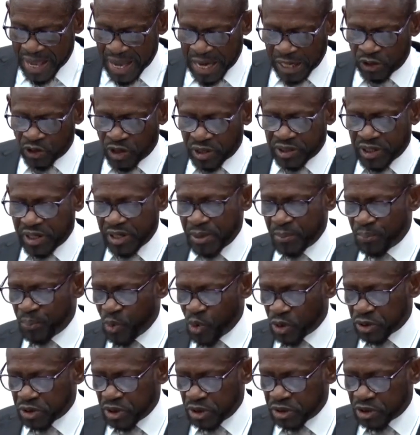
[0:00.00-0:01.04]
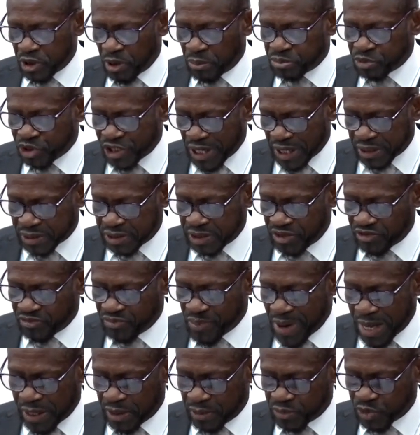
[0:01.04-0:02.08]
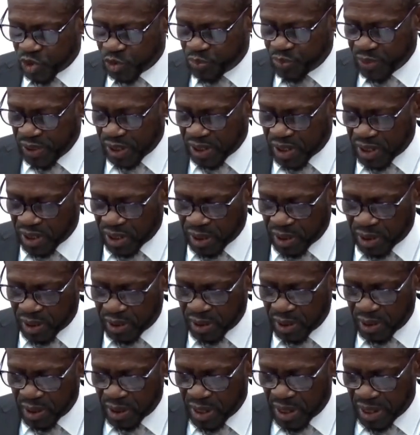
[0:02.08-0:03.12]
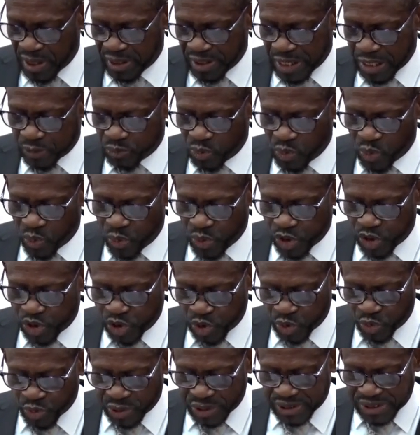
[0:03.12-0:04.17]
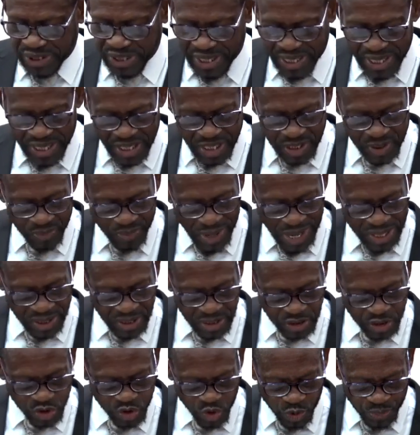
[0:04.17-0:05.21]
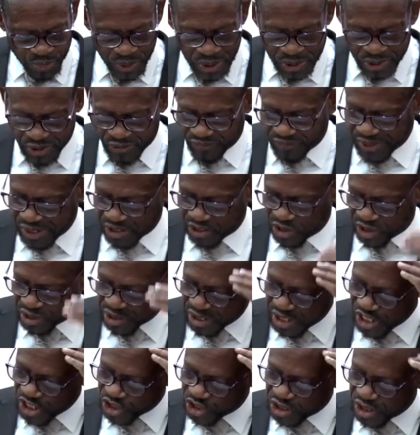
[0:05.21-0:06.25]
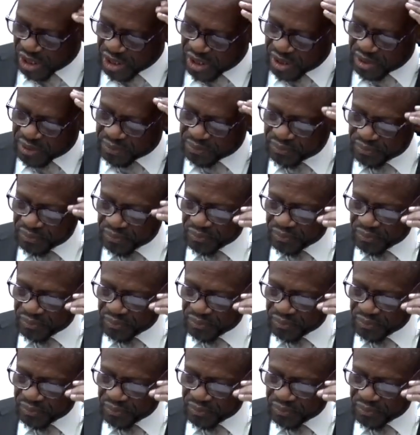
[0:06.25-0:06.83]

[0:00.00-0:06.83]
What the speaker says: Another important objective, Madam Speaker, that we wish to attain by this new piece of legislation